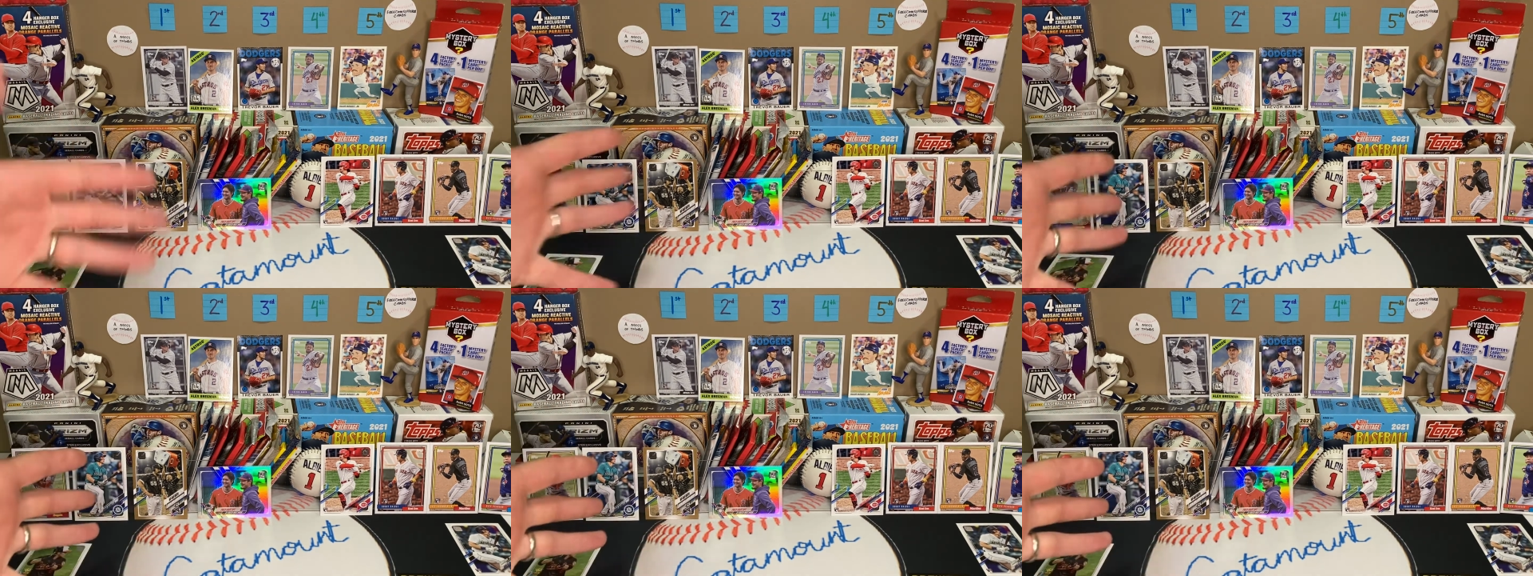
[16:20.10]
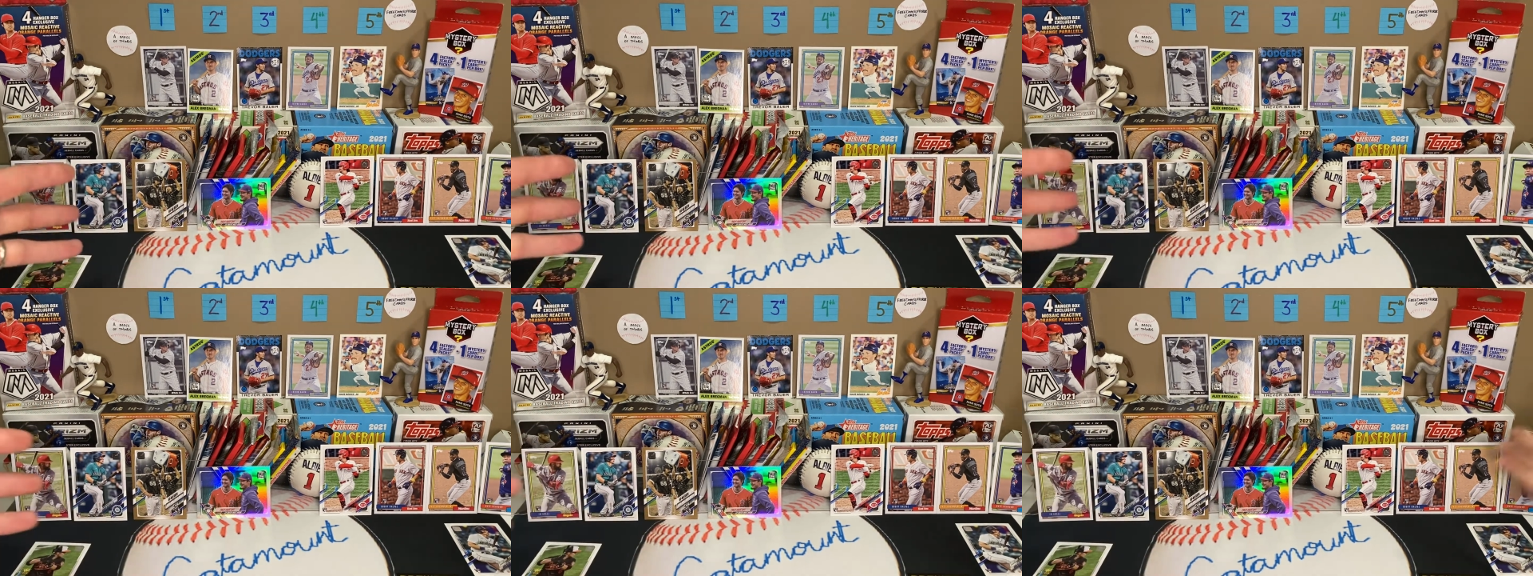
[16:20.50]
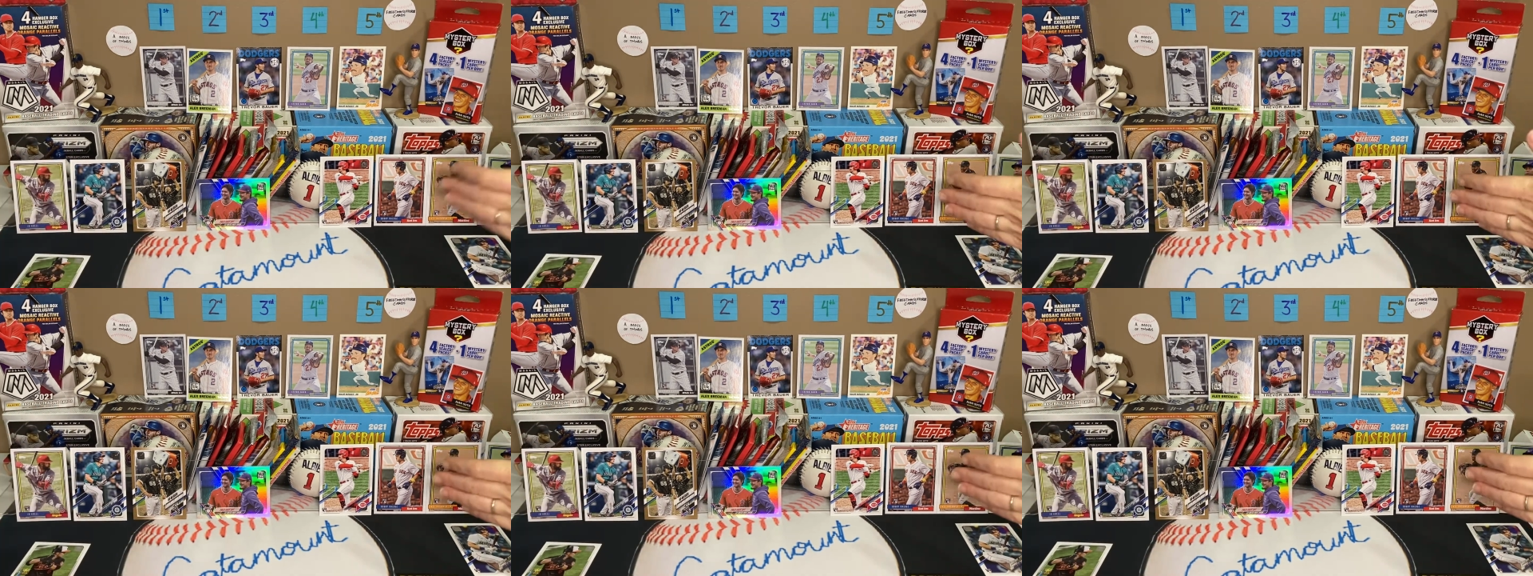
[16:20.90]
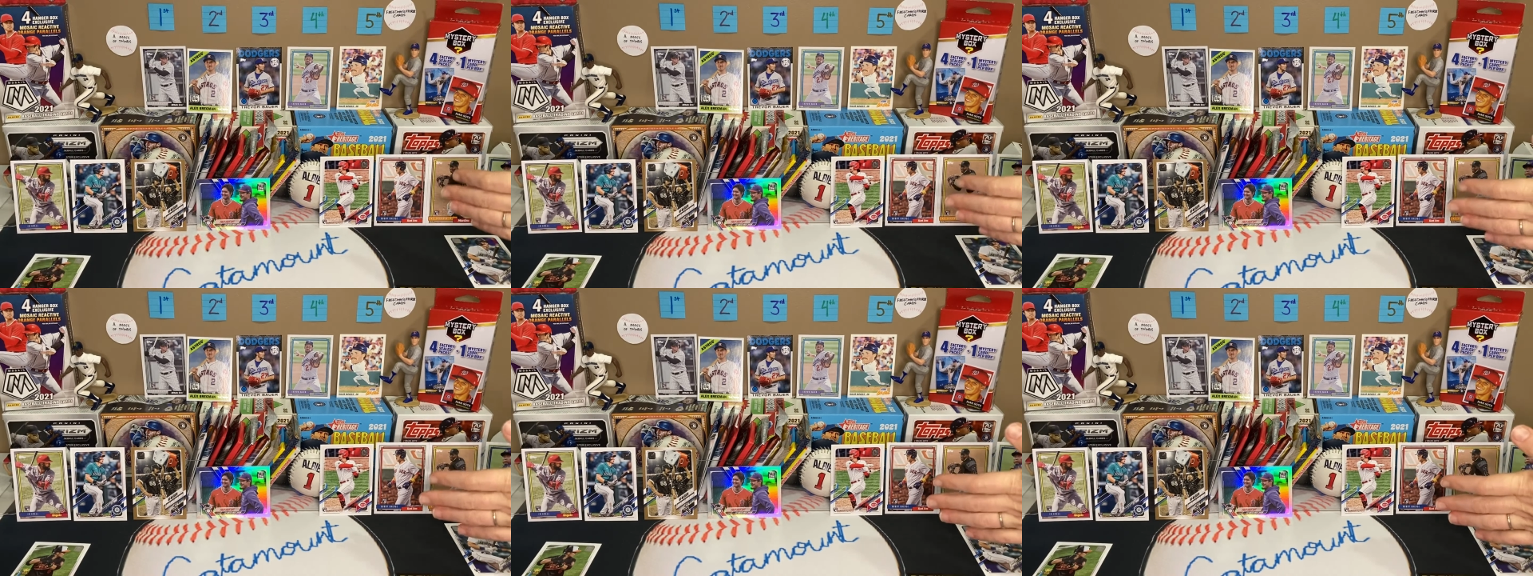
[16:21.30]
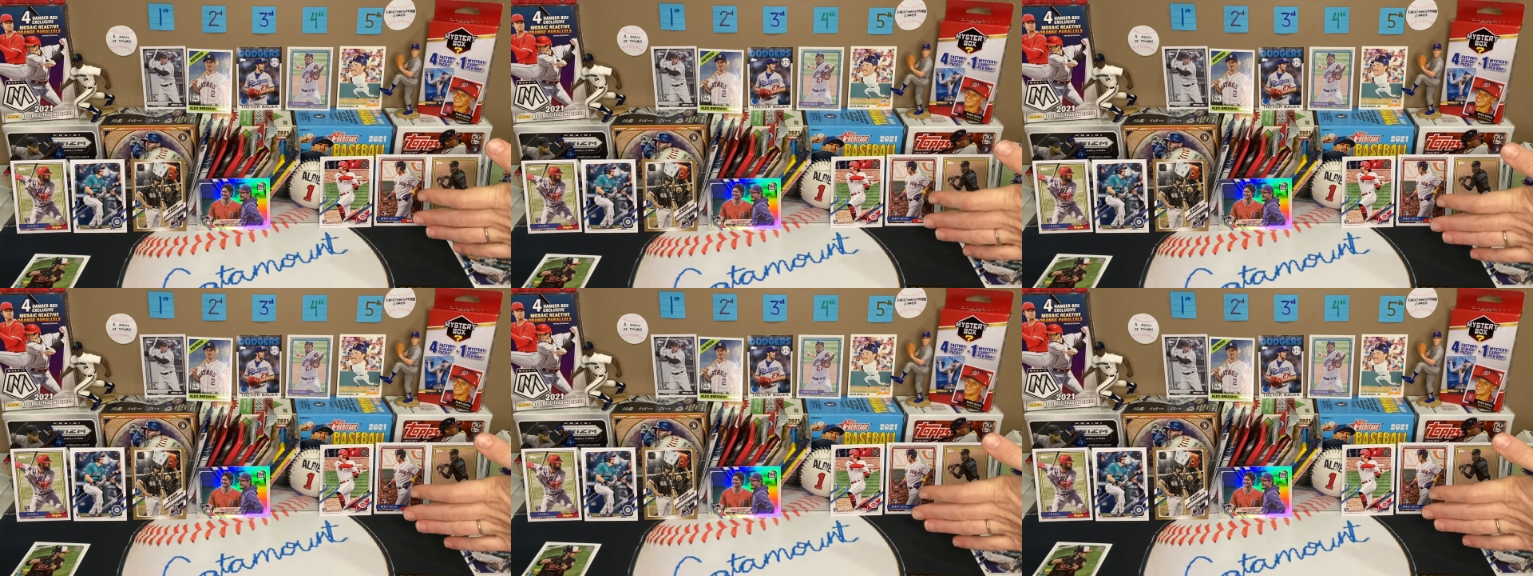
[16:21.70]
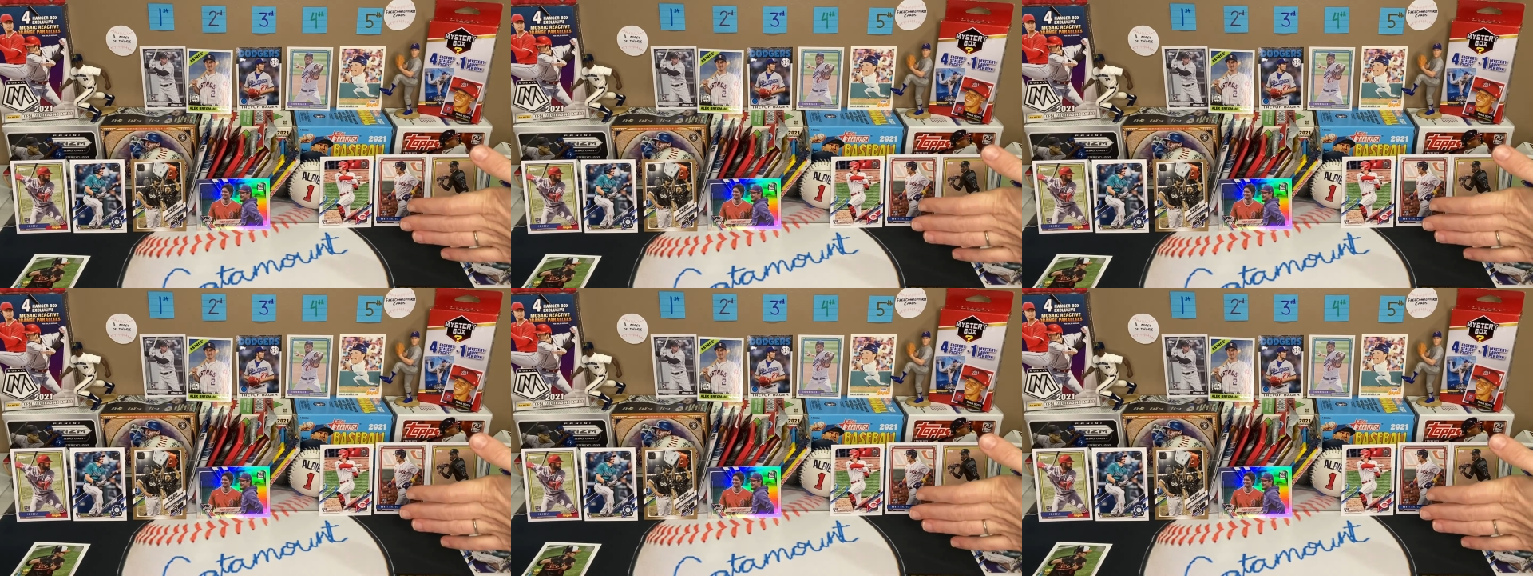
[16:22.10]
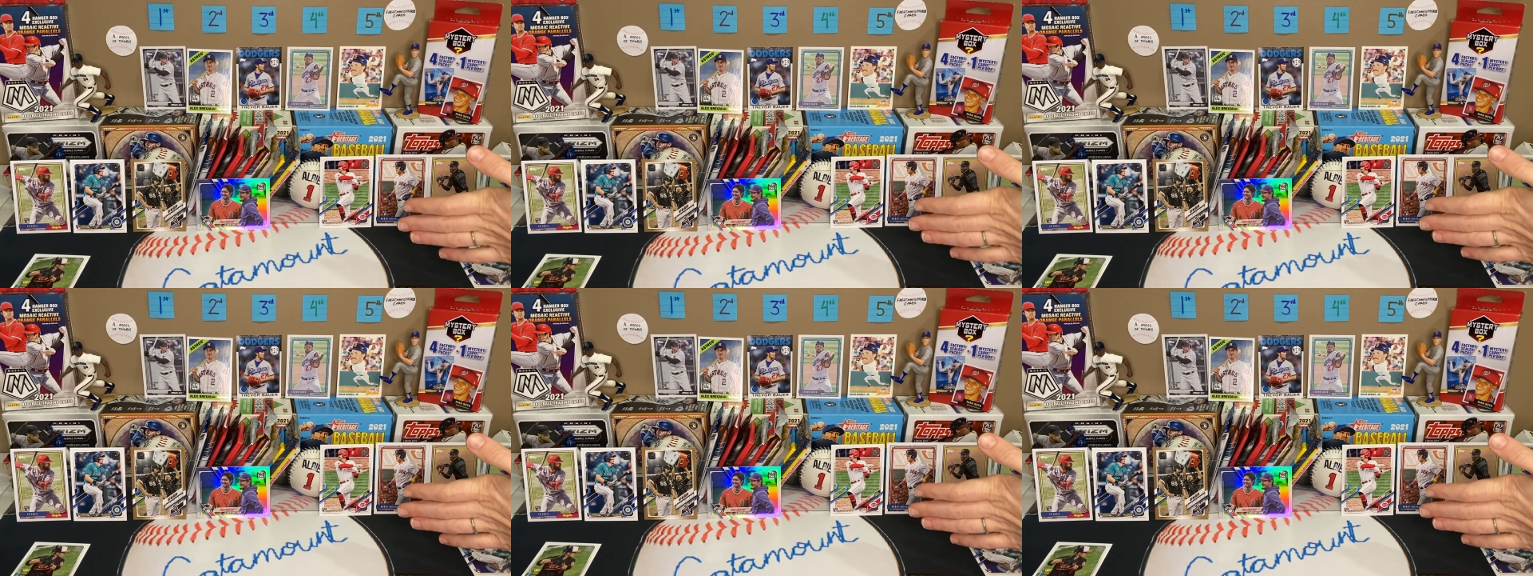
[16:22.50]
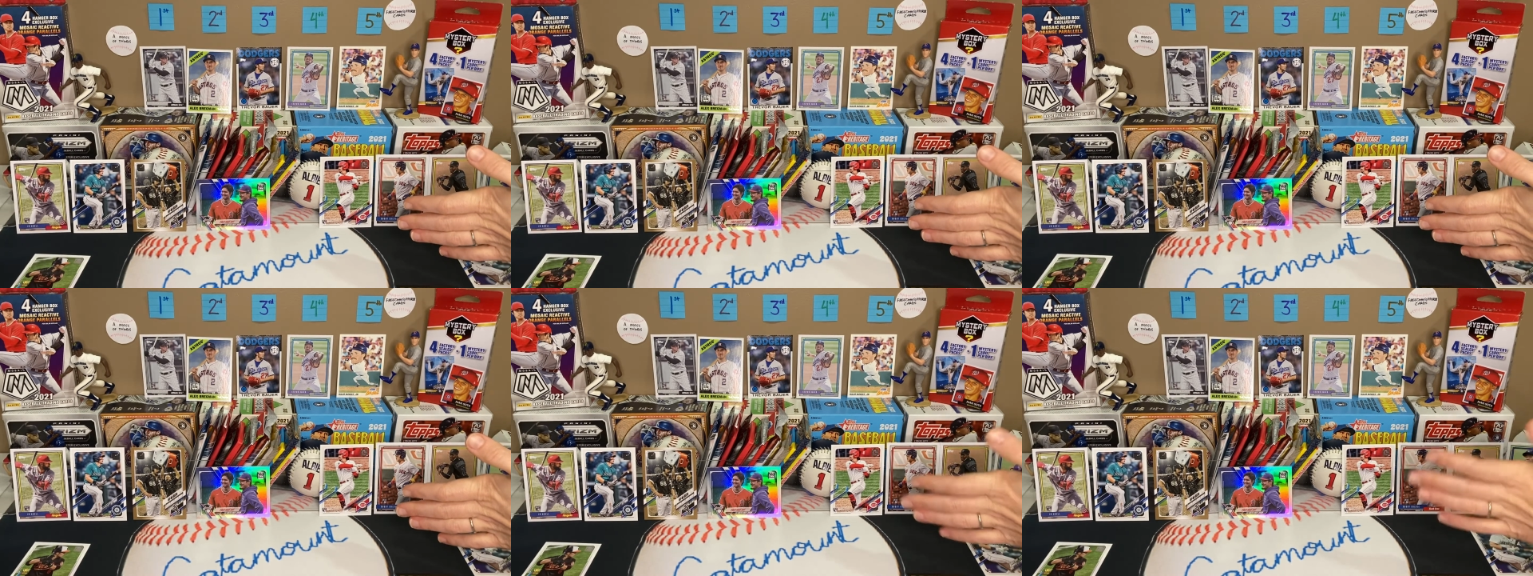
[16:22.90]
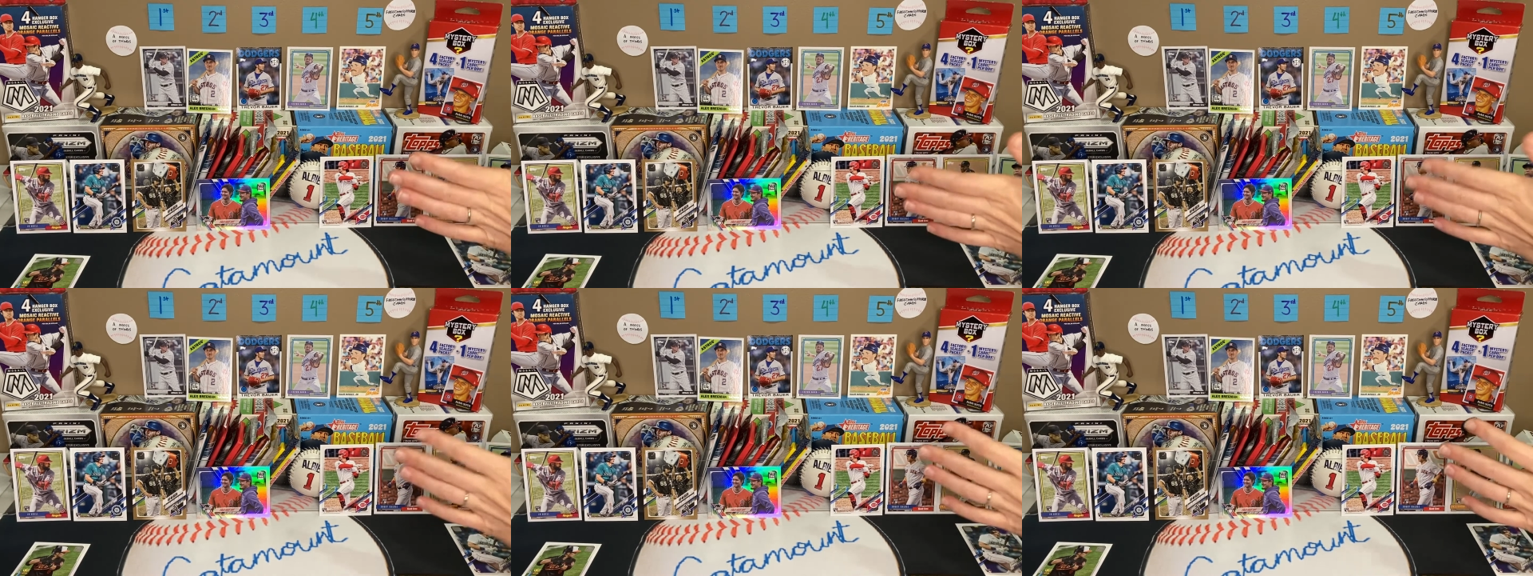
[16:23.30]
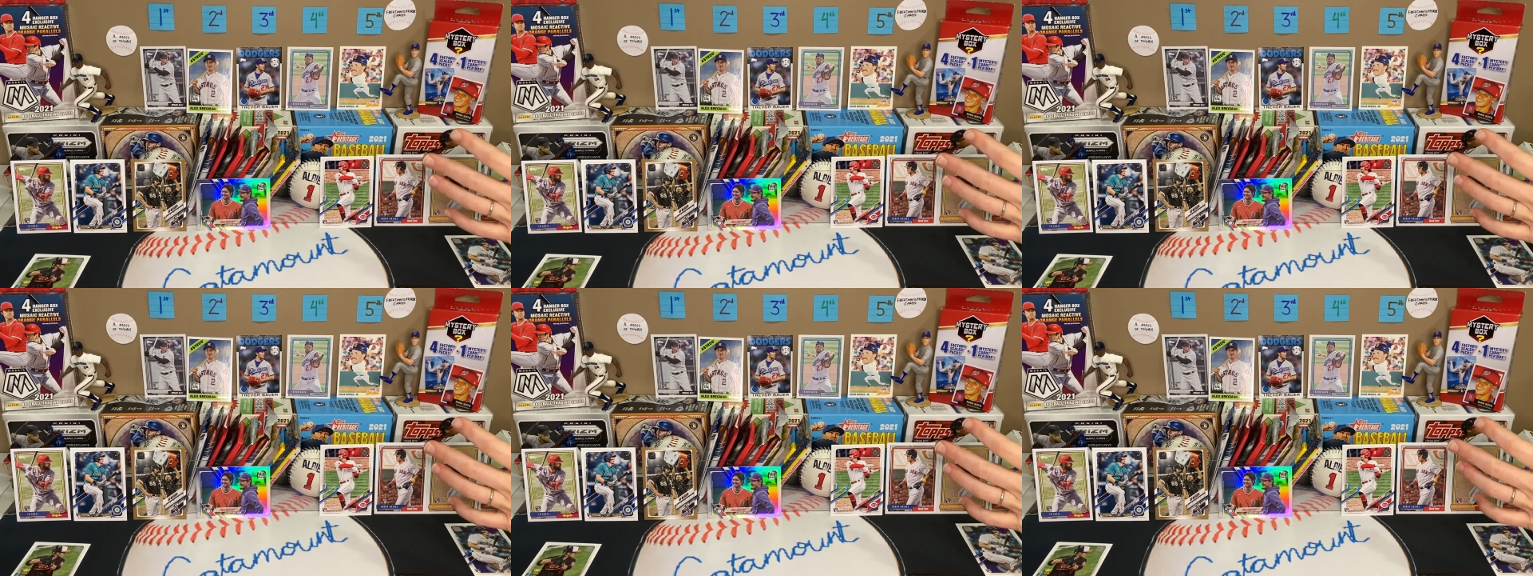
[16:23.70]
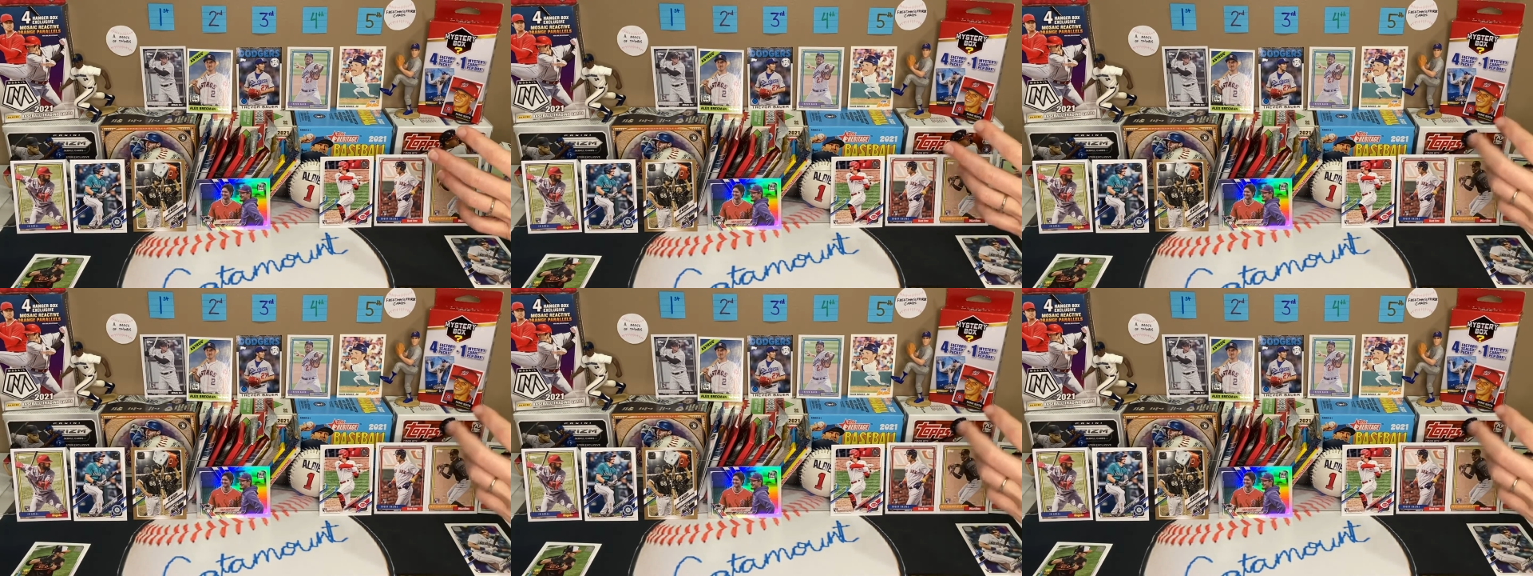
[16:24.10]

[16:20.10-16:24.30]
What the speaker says: [unreadable: no face in view]